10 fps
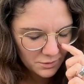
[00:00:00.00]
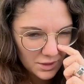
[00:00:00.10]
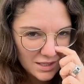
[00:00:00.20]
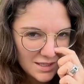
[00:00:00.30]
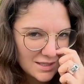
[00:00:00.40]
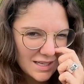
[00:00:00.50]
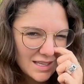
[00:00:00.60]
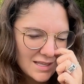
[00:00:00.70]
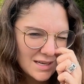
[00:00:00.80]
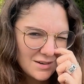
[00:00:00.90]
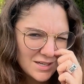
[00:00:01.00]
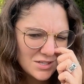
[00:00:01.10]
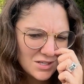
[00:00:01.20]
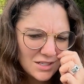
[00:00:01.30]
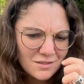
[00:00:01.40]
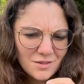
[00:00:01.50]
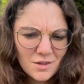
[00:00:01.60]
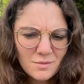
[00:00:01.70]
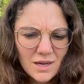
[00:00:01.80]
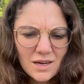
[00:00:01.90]
I really didn't like the narration
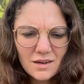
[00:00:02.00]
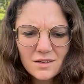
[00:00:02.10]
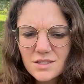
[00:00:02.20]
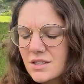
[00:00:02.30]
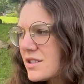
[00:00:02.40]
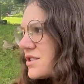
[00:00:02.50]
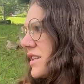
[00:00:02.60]
for the main character.